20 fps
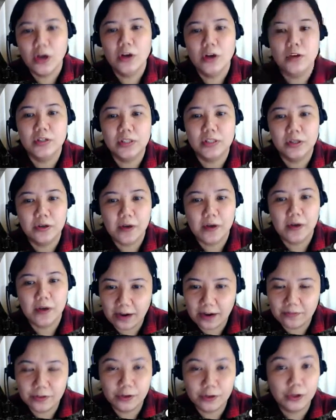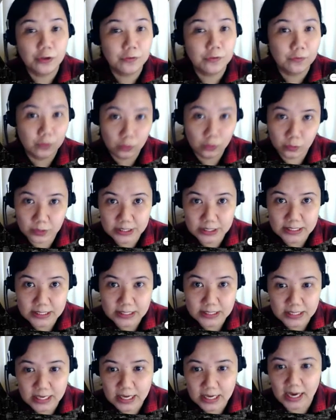So you have there your
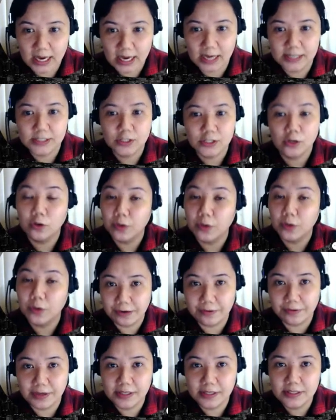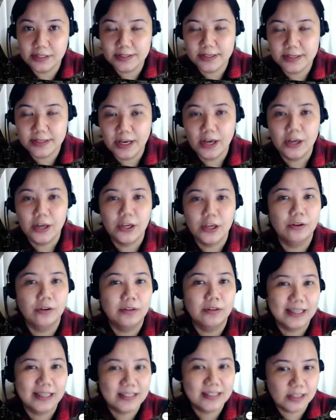fluency and coherence, your
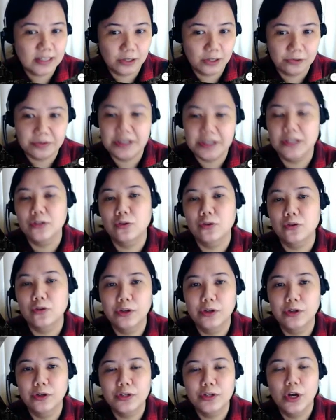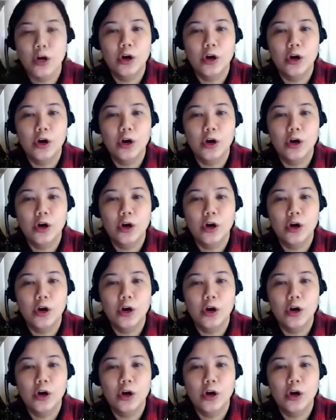lexical resource,